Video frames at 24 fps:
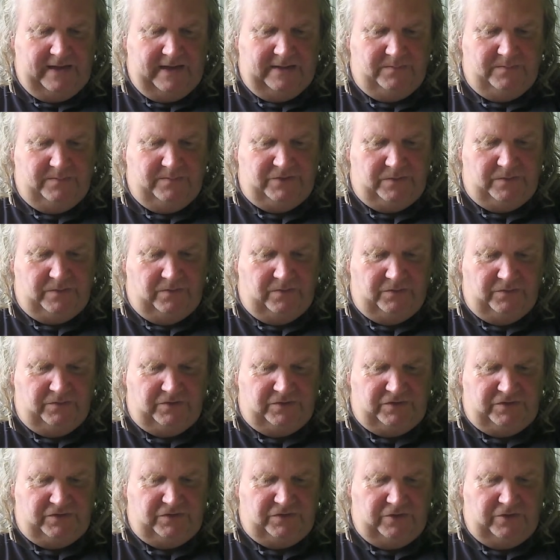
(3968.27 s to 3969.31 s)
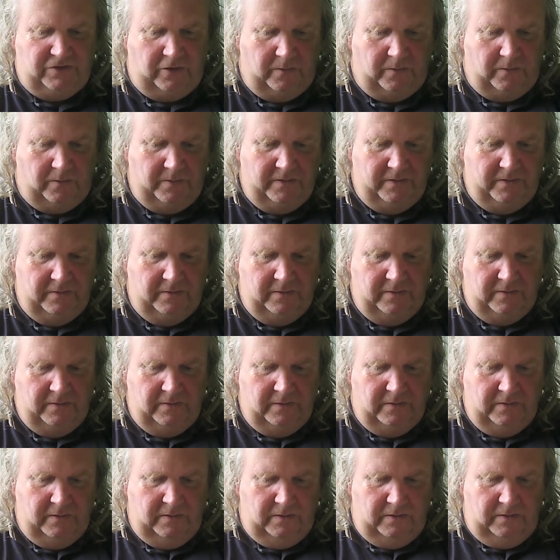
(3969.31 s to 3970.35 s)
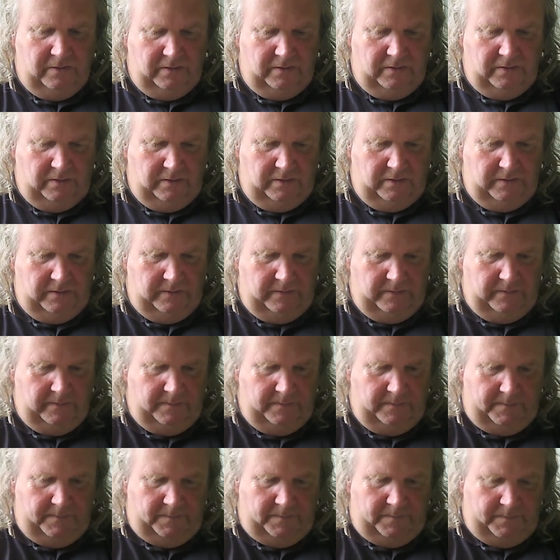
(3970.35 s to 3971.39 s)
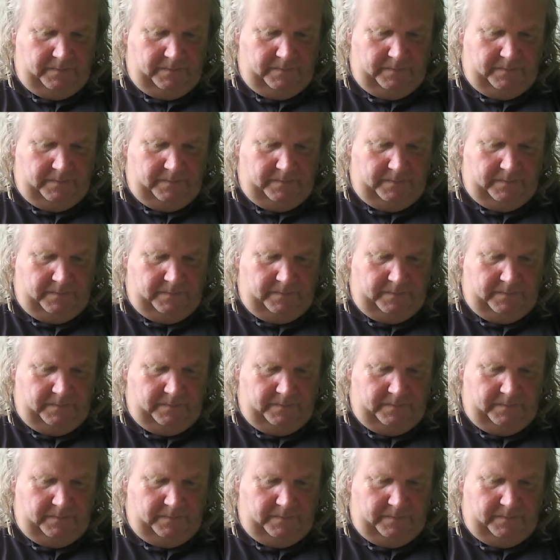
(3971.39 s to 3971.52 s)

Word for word: apps you want to stop. Um,